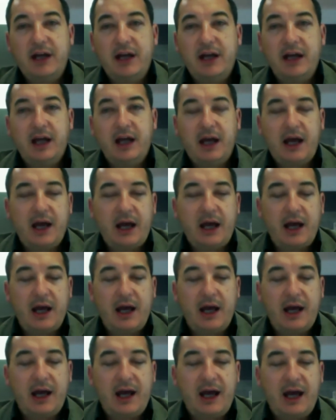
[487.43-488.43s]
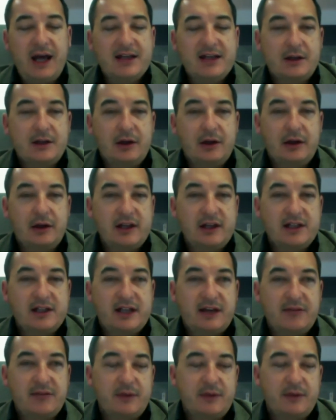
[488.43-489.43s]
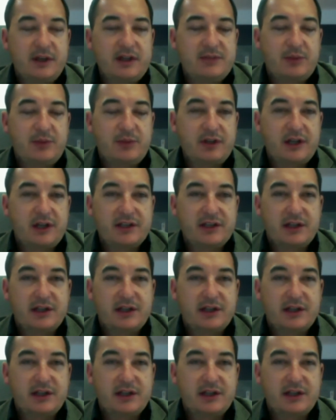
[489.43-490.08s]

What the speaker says: As a lot of these projects